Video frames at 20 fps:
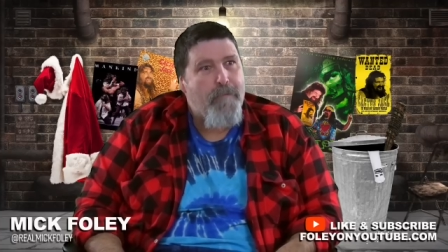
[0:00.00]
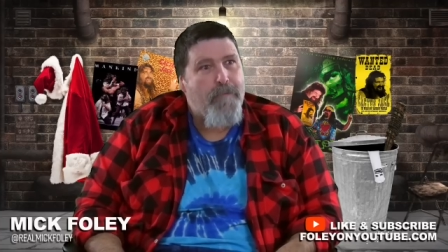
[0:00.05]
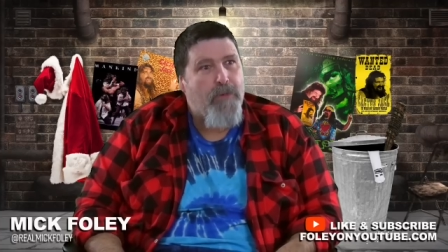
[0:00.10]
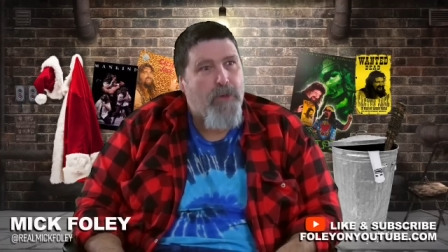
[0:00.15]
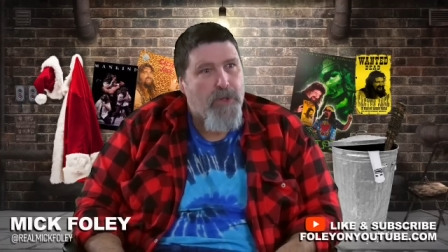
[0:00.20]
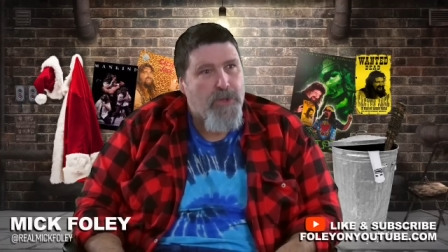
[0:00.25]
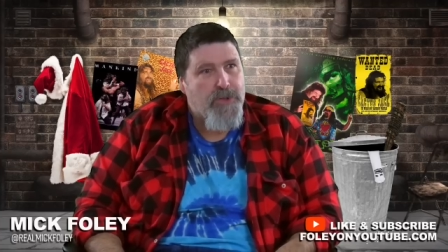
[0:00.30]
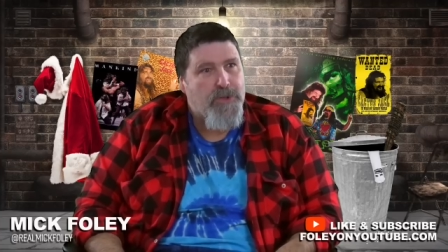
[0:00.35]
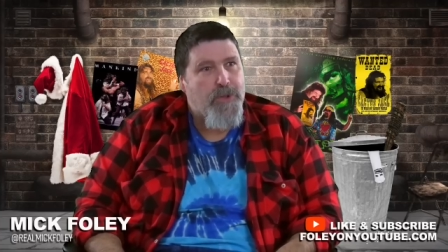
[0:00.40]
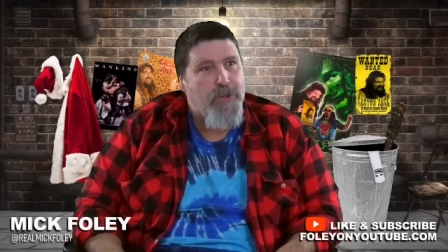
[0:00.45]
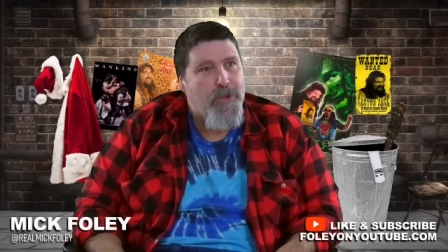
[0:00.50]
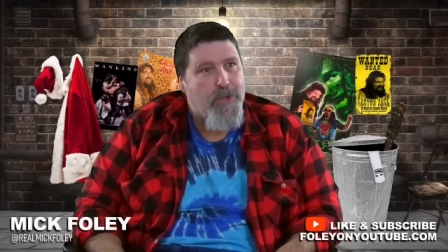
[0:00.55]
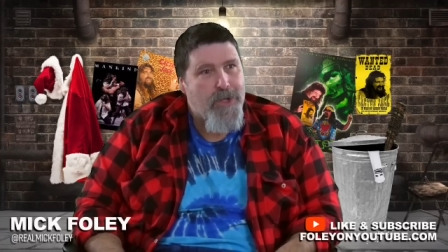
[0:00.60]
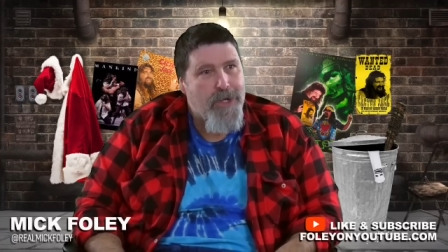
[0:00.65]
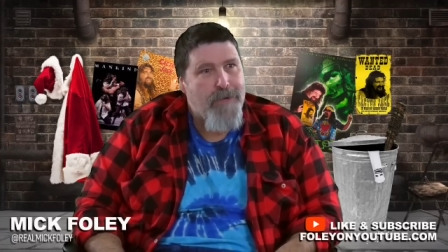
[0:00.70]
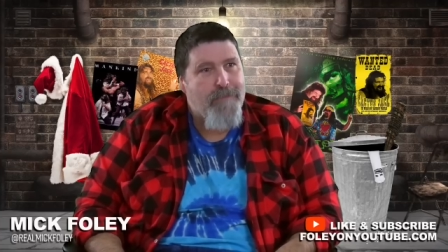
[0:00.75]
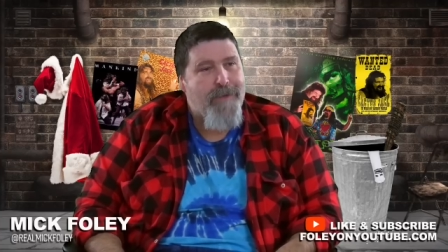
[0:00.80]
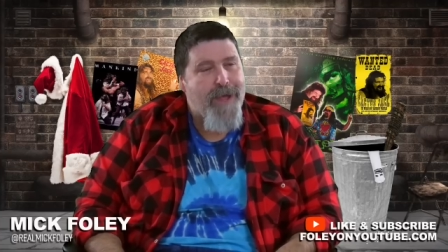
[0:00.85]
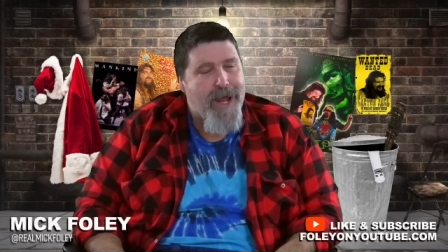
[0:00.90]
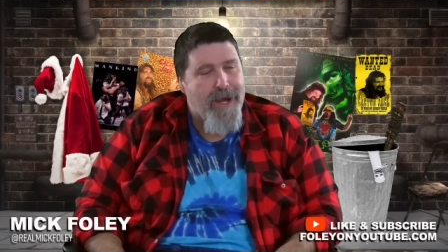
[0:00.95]
looked so good
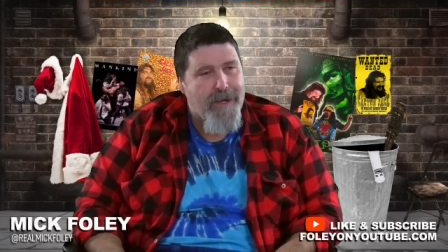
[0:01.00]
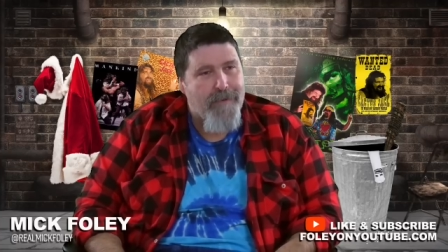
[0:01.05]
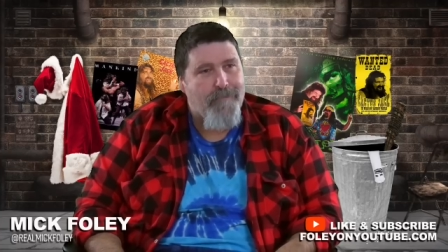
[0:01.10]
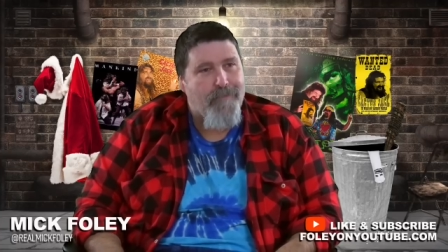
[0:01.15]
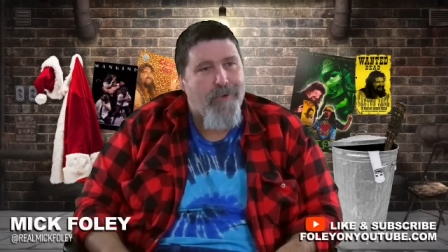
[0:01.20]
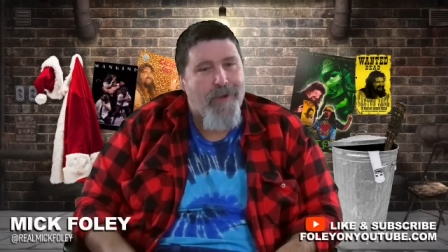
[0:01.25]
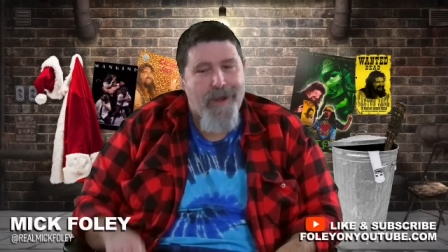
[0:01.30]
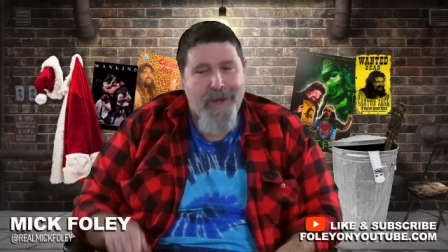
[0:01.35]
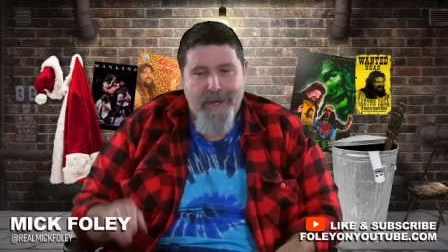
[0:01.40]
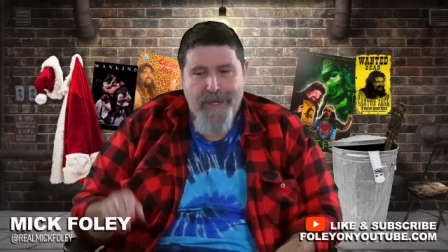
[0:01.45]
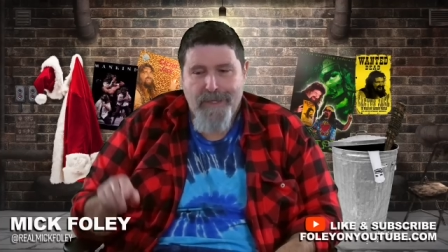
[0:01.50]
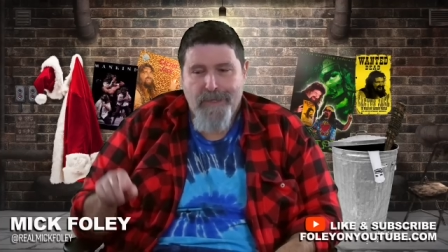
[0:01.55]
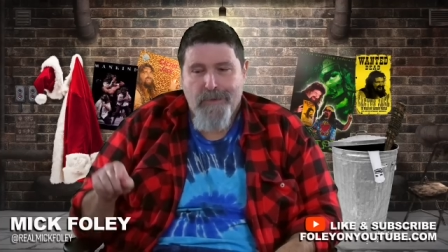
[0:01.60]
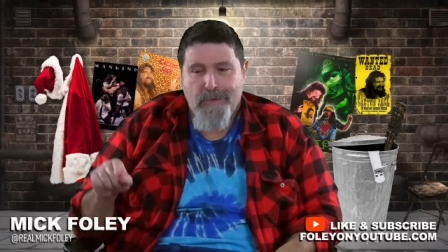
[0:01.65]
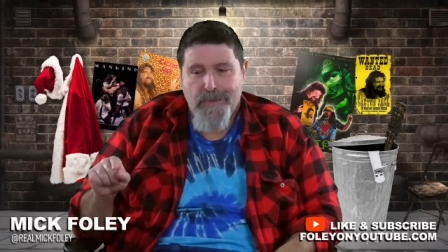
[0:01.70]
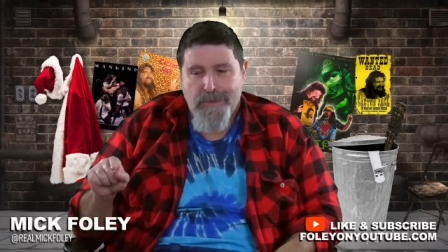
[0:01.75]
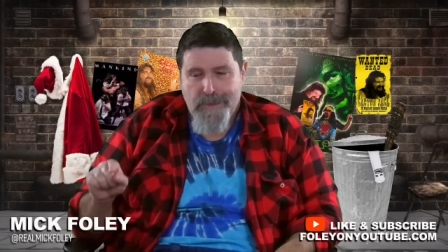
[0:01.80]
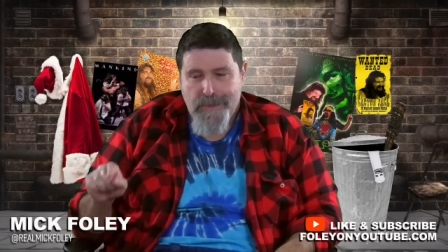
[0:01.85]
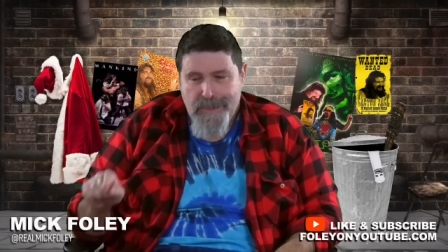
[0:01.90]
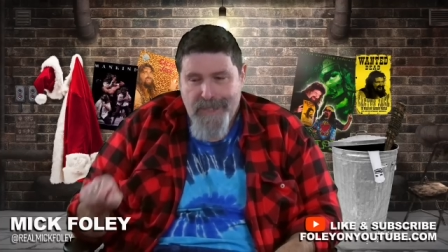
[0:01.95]
about it. And Brian
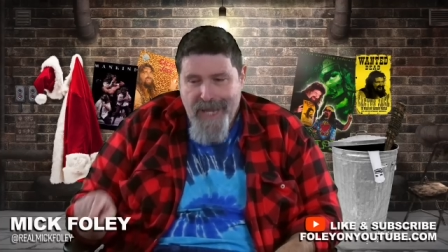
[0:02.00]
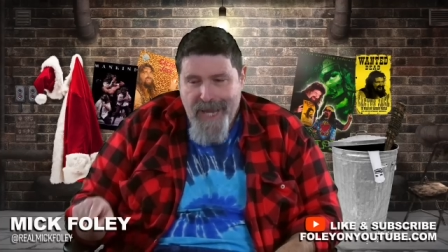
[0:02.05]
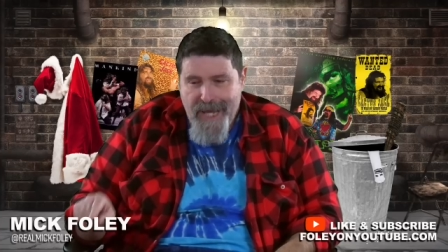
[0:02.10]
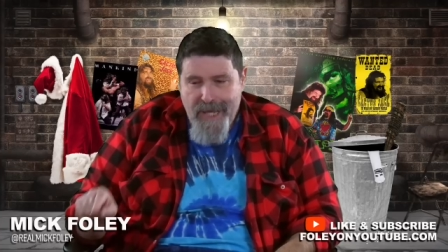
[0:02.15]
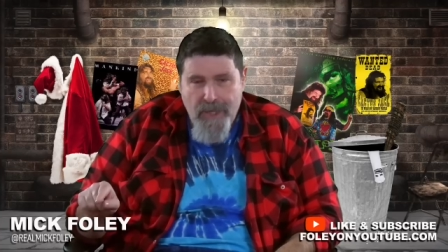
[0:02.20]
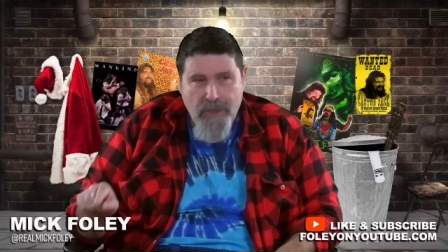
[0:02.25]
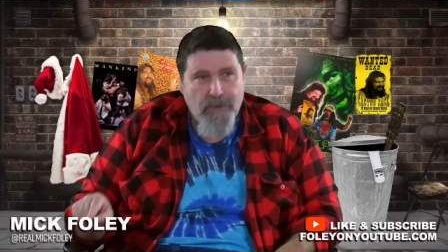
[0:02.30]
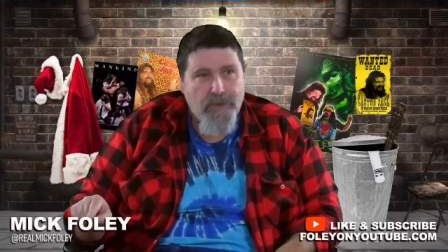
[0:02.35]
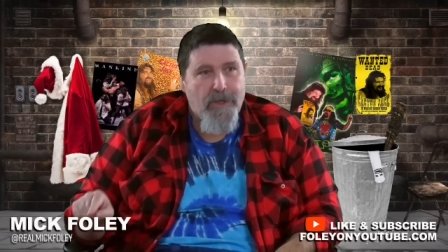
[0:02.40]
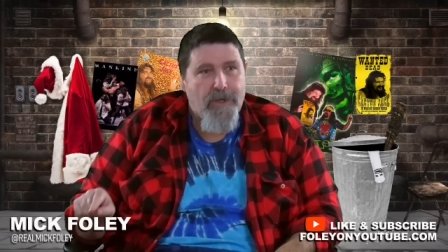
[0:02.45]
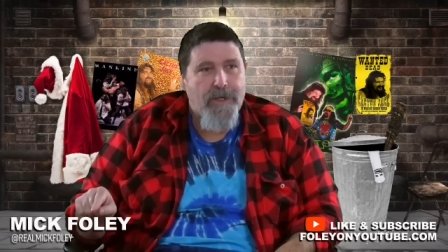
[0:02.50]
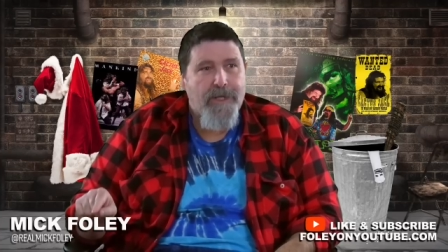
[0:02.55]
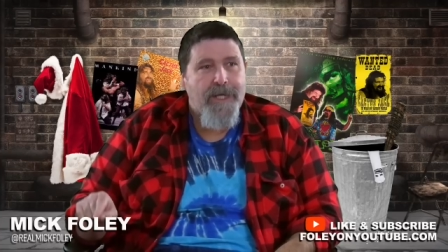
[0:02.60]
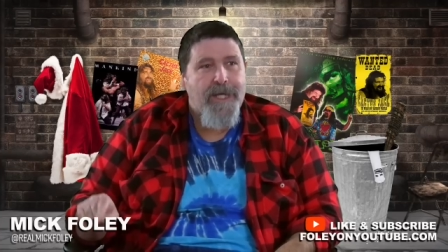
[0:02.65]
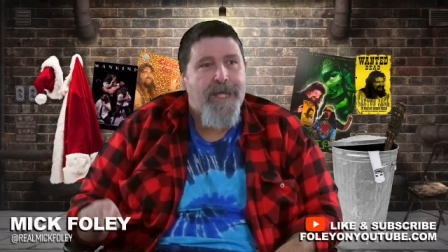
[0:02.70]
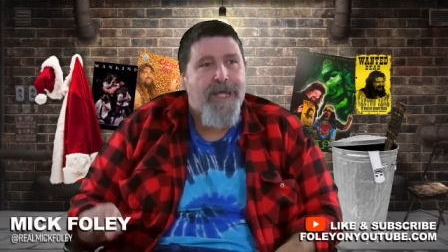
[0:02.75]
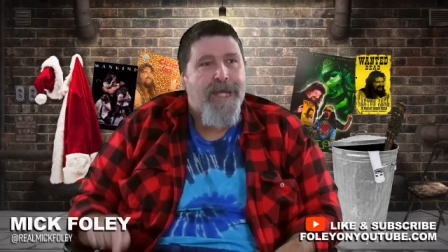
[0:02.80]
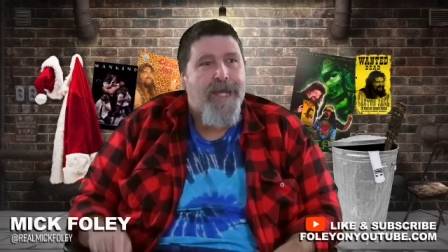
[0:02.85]
goes, Take a look.